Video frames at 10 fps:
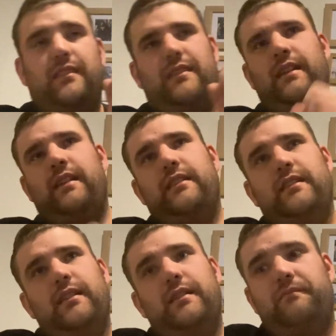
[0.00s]
and
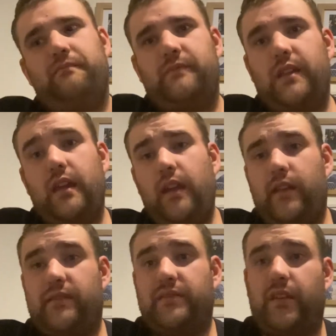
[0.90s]
um,
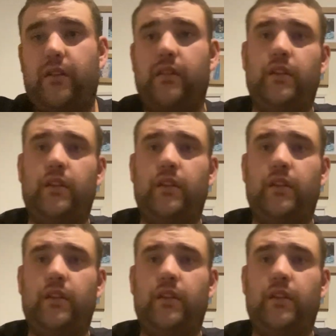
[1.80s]
yeah, so.